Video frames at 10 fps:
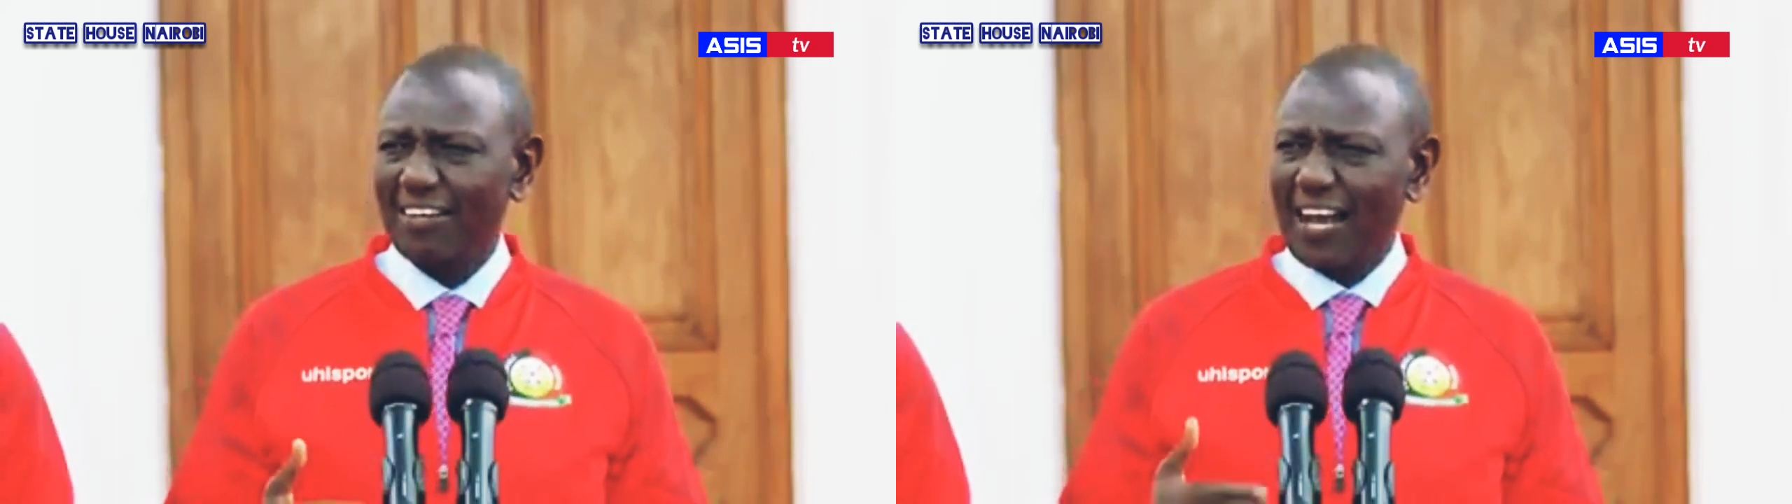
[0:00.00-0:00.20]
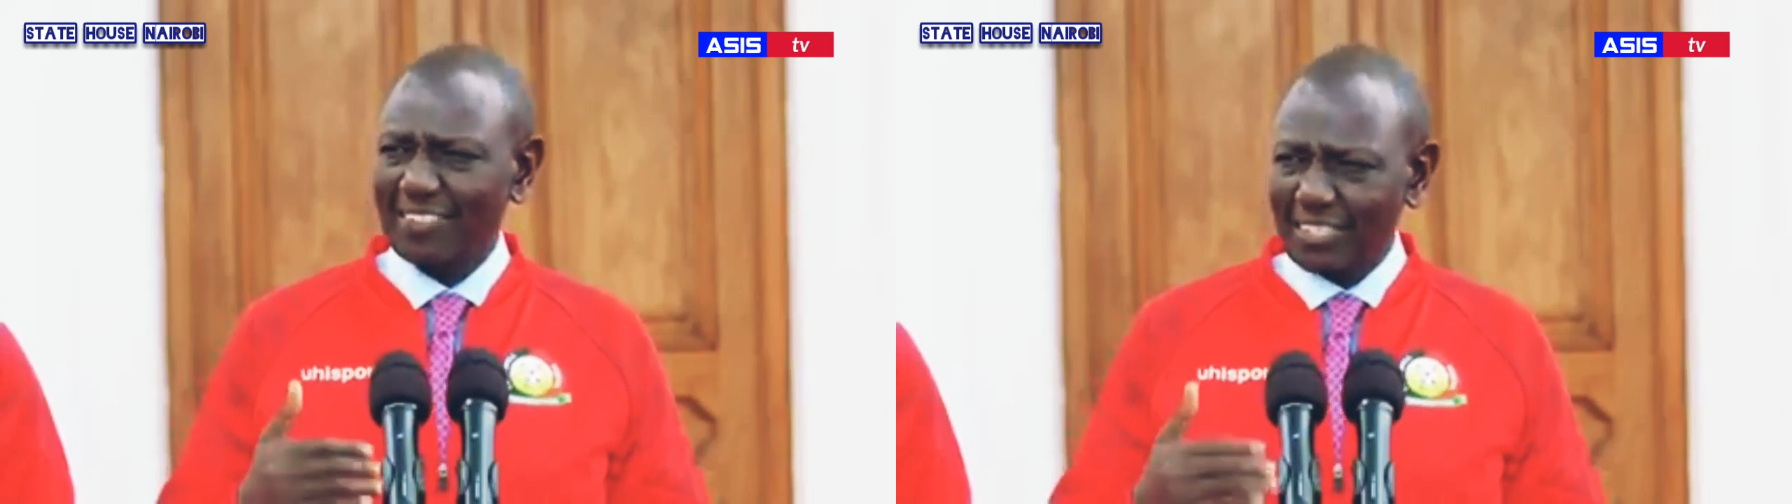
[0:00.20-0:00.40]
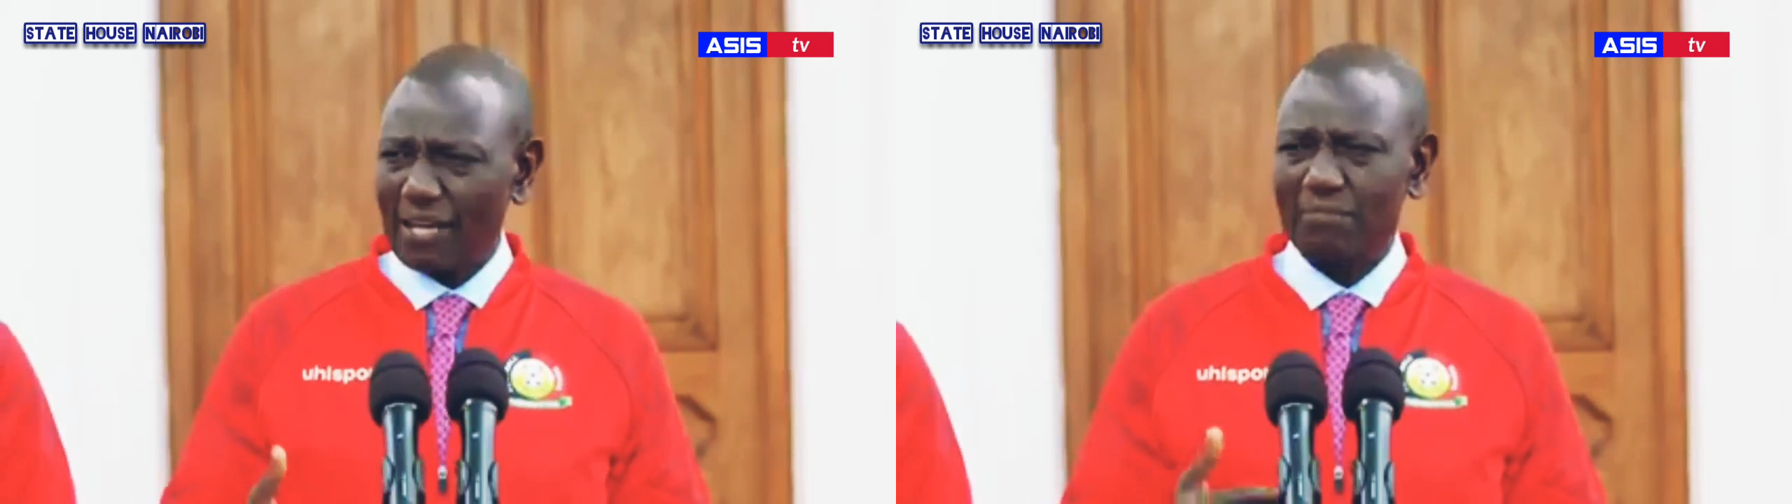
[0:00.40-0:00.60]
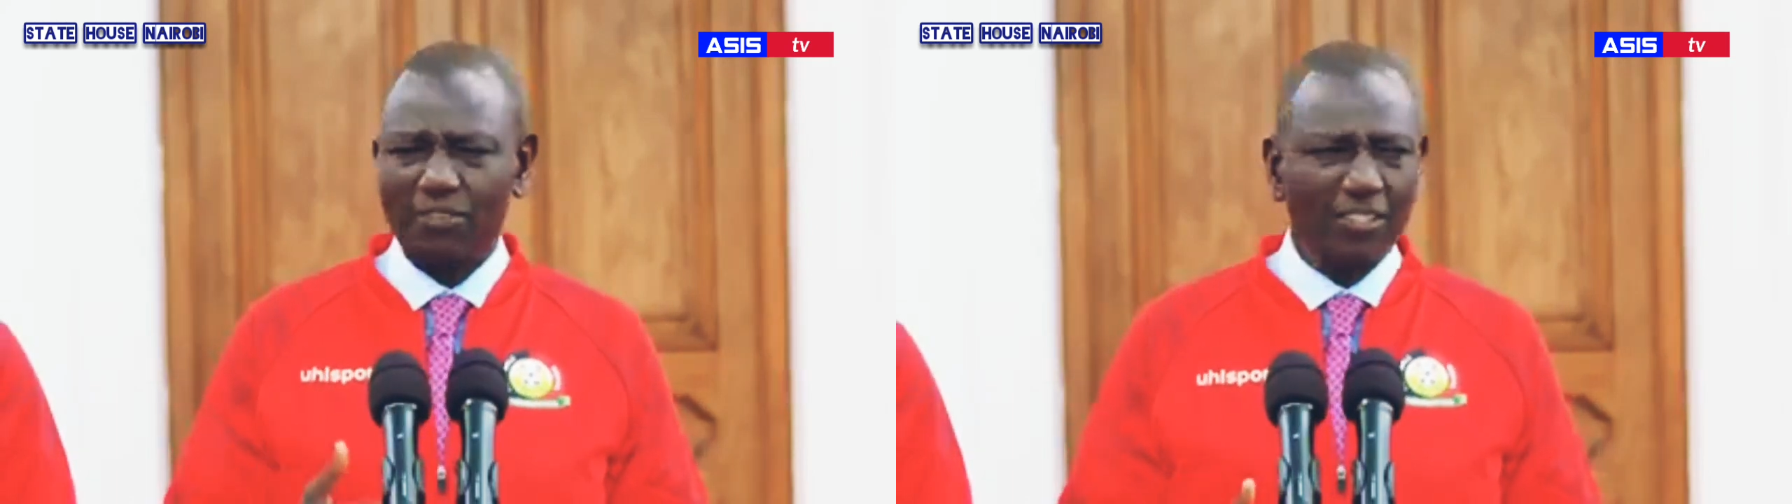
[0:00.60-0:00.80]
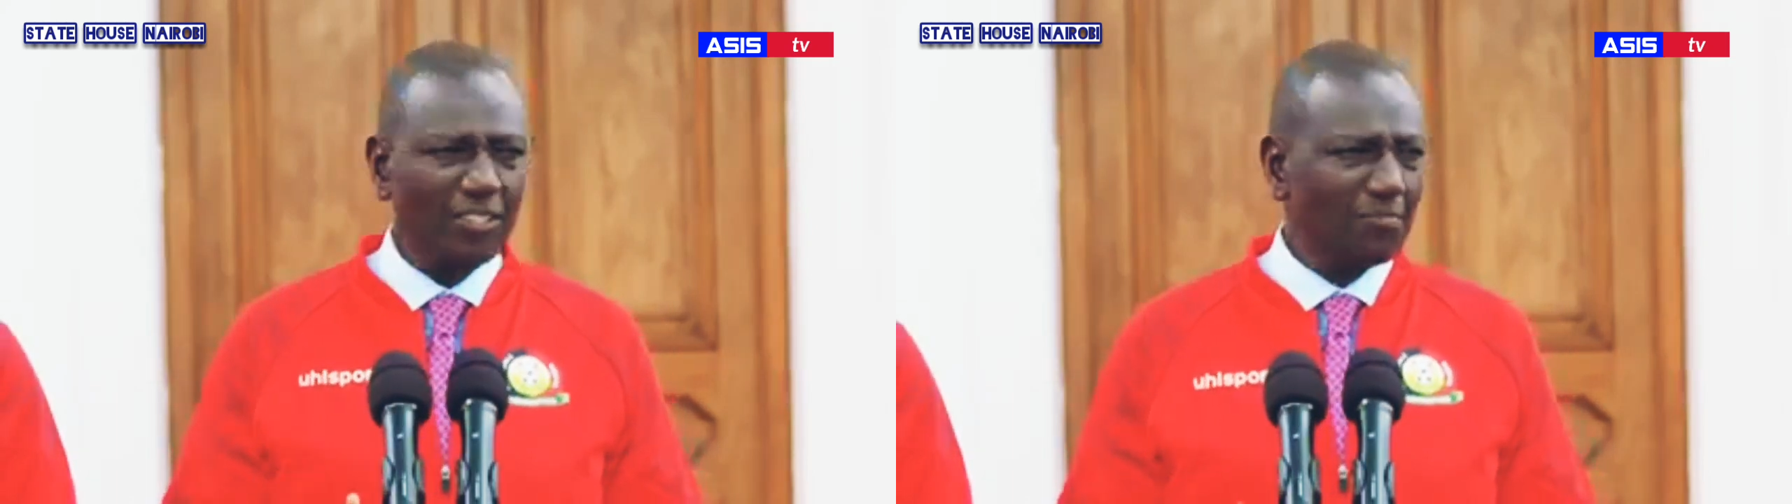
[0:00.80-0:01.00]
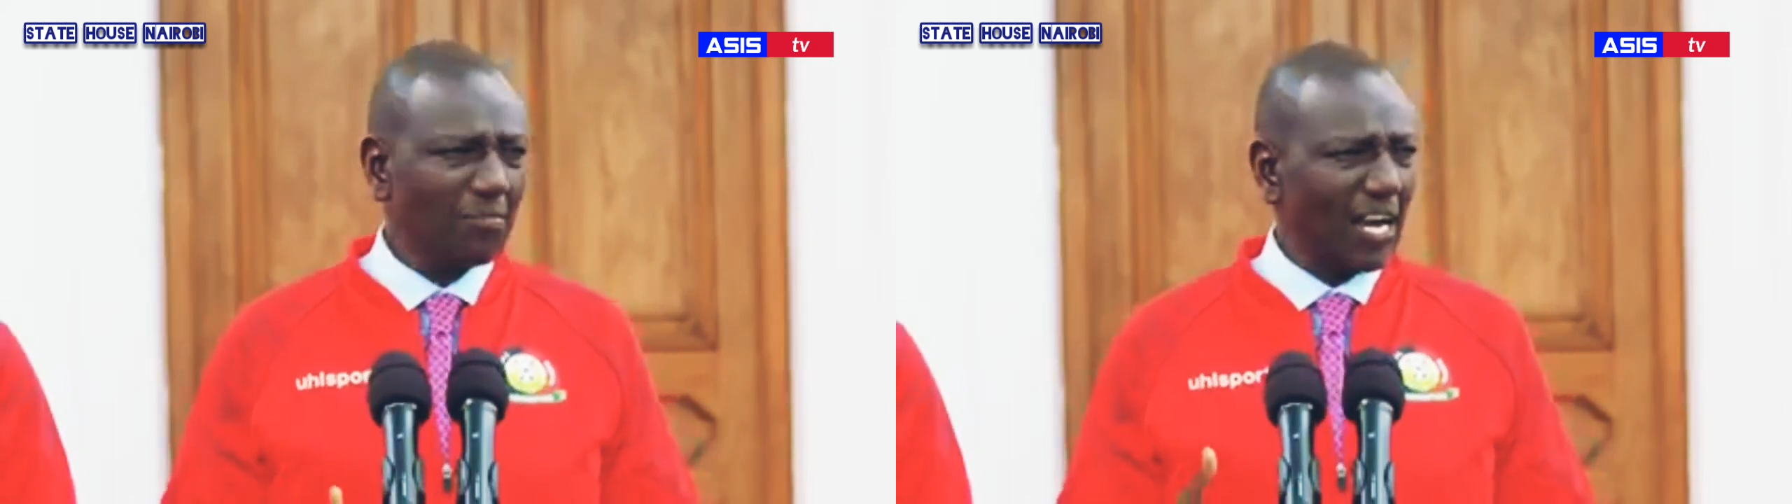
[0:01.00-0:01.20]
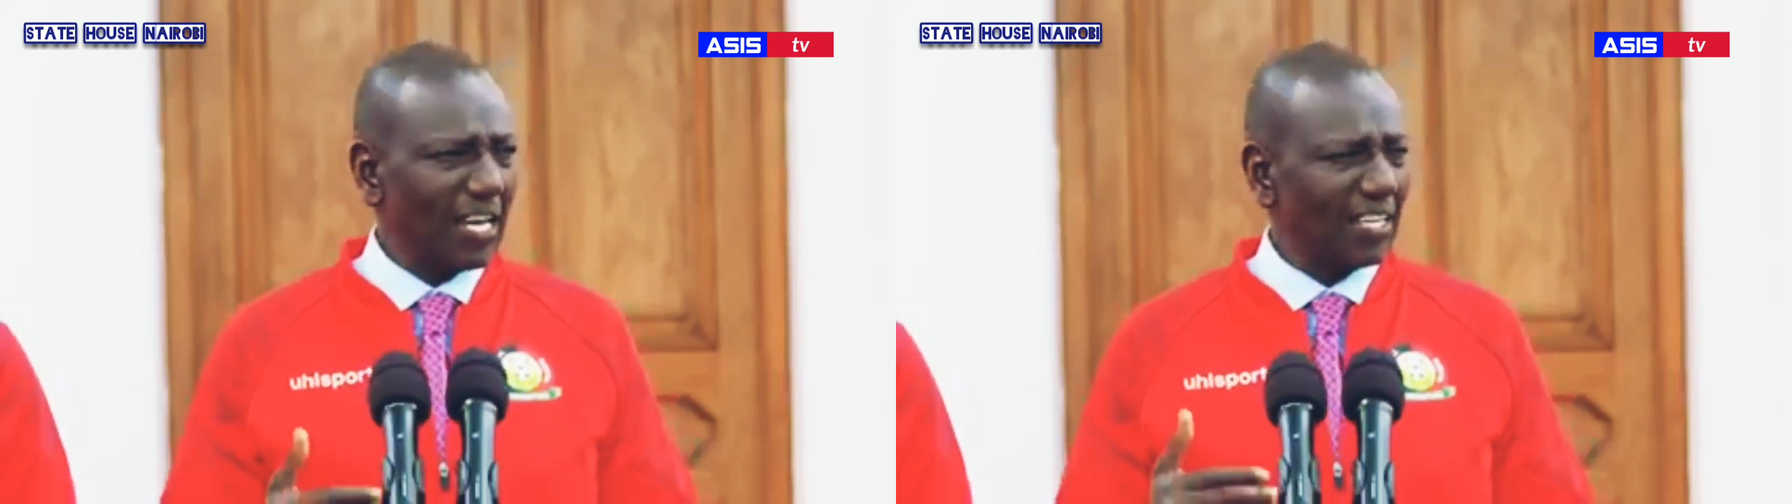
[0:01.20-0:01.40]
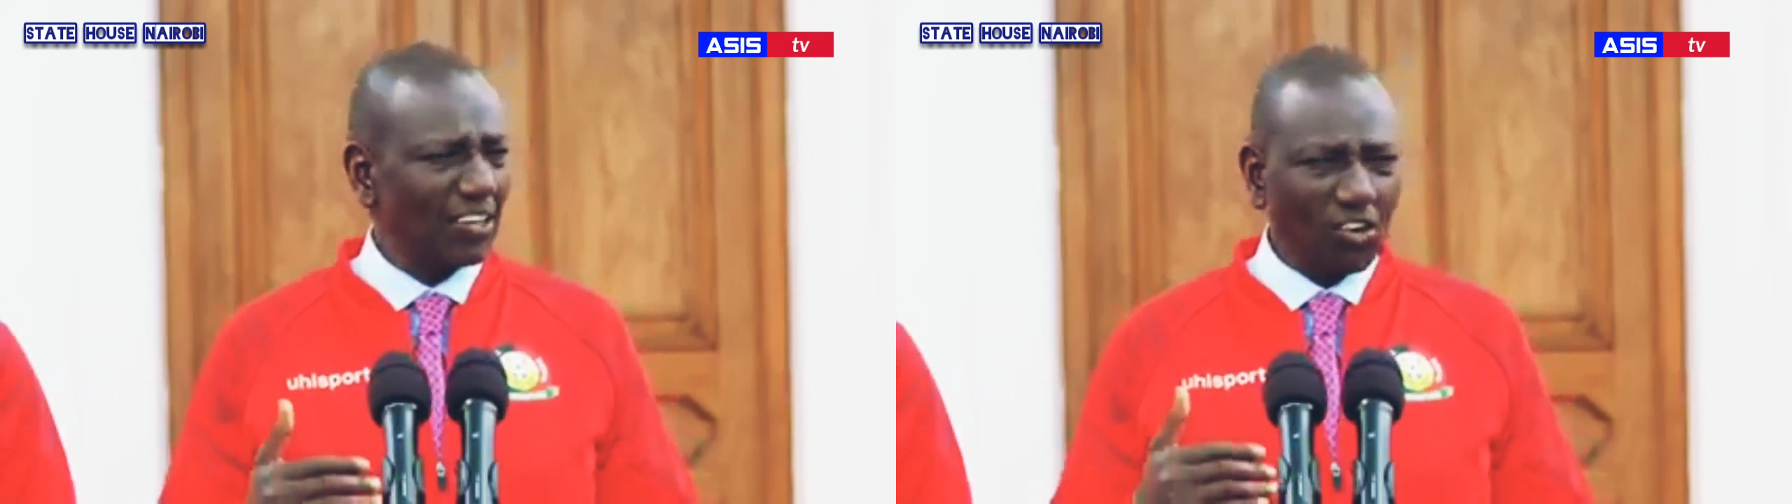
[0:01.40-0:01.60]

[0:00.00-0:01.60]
attempt by